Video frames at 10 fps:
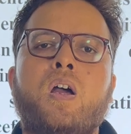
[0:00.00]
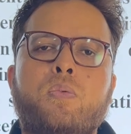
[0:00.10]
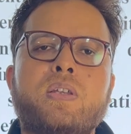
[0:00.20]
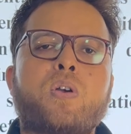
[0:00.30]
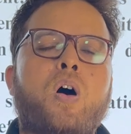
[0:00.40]

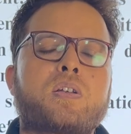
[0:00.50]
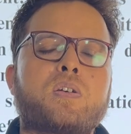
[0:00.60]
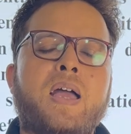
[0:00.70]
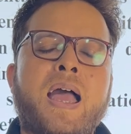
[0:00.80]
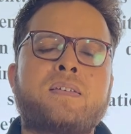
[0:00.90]
which
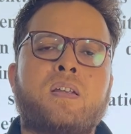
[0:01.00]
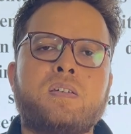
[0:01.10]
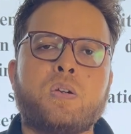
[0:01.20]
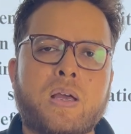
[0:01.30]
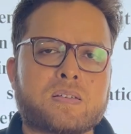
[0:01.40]
also has
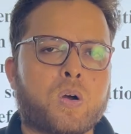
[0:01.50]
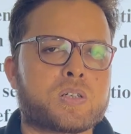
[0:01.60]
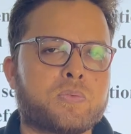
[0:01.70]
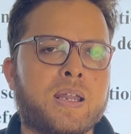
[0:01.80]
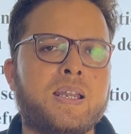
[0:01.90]
US,
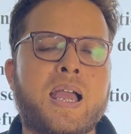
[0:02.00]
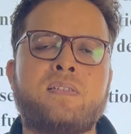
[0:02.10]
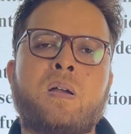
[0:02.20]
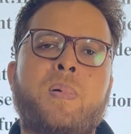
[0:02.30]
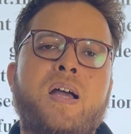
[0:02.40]
Australia, and
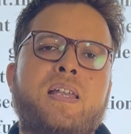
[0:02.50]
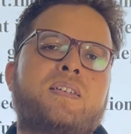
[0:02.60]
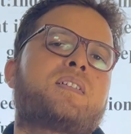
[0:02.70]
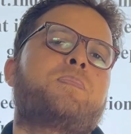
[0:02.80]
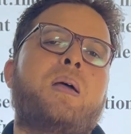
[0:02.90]
Japan as
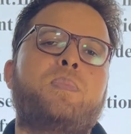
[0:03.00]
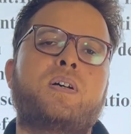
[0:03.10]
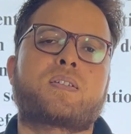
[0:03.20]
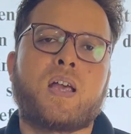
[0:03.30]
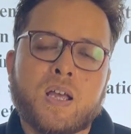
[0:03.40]
its
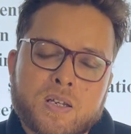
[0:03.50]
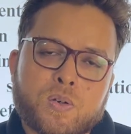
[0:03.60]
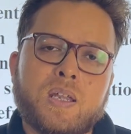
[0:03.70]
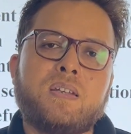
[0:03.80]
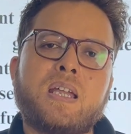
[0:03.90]
members.
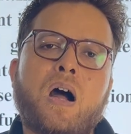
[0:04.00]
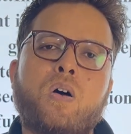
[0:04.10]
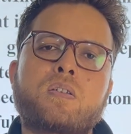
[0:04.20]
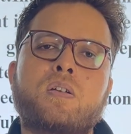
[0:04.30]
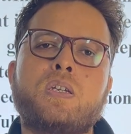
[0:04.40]
So India
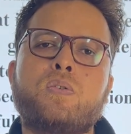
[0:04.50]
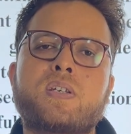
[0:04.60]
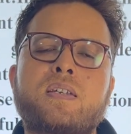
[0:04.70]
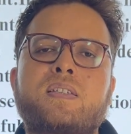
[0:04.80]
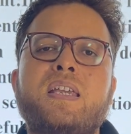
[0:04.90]
also
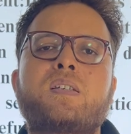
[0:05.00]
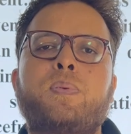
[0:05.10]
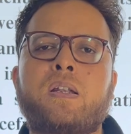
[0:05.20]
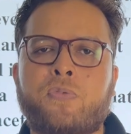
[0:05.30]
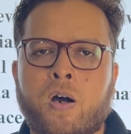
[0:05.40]
uses these
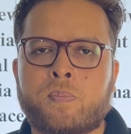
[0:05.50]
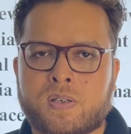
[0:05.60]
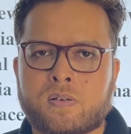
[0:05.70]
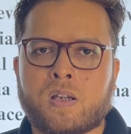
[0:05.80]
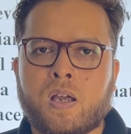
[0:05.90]

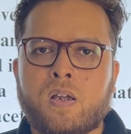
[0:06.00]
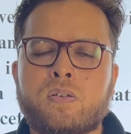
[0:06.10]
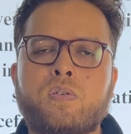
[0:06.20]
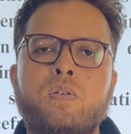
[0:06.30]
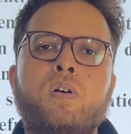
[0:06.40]
platforms
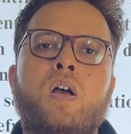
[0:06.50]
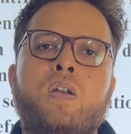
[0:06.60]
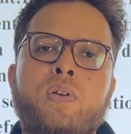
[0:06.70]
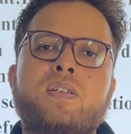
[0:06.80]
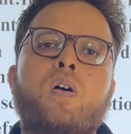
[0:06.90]
to
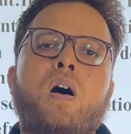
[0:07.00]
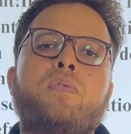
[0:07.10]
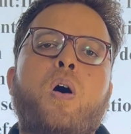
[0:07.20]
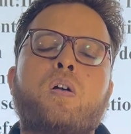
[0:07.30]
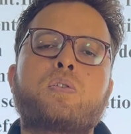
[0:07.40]

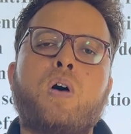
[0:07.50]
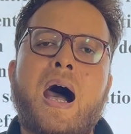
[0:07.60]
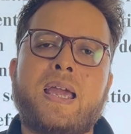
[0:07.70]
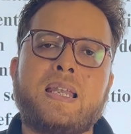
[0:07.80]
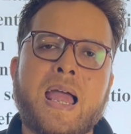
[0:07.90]
resolve or to
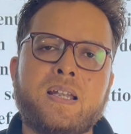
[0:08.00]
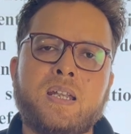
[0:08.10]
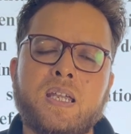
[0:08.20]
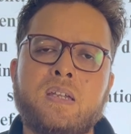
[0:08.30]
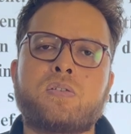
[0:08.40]
highlight
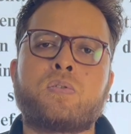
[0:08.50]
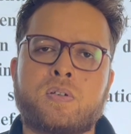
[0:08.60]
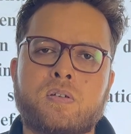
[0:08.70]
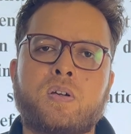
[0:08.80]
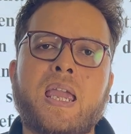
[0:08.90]
the
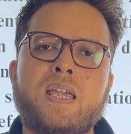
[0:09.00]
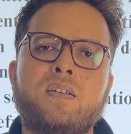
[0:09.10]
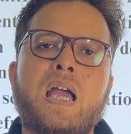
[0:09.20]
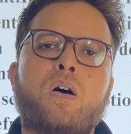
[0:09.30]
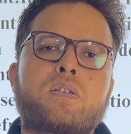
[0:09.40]
issues. Okay,
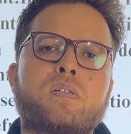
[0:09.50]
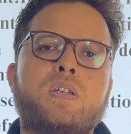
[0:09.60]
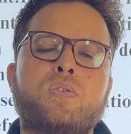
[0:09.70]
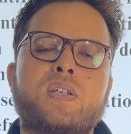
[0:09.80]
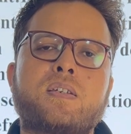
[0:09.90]
India also
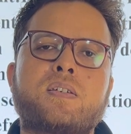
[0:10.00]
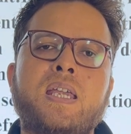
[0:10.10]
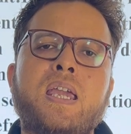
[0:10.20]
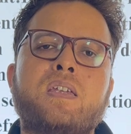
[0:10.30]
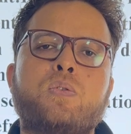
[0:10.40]
uses
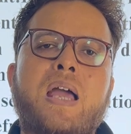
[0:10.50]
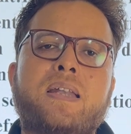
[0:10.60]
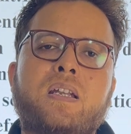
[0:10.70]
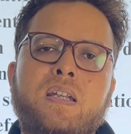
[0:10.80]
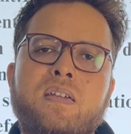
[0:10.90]
the
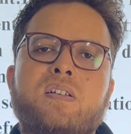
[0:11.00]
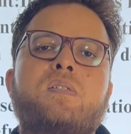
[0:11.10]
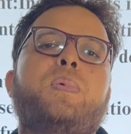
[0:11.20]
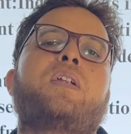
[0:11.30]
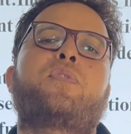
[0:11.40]
United Nations
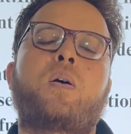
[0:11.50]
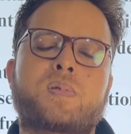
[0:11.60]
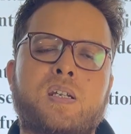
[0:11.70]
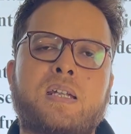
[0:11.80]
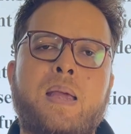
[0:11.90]
platforms
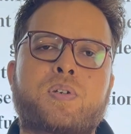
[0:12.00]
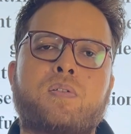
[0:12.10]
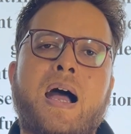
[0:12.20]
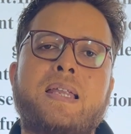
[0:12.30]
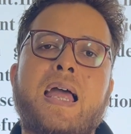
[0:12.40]
at times to
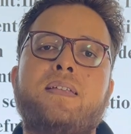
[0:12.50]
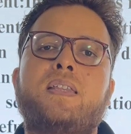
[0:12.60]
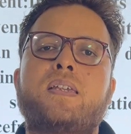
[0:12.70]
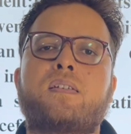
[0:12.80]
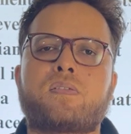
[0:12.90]
highlight
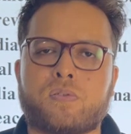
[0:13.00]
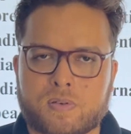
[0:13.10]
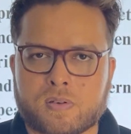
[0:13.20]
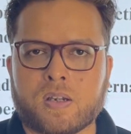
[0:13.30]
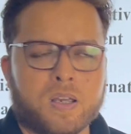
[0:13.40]
these
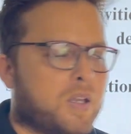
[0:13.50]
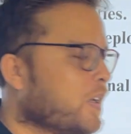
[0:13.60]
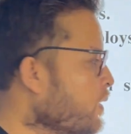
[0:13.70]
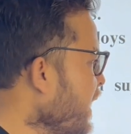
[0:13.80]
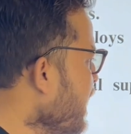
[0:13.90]
issues.
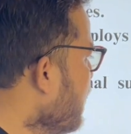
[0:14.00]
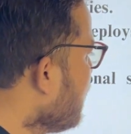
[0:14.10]
Okay,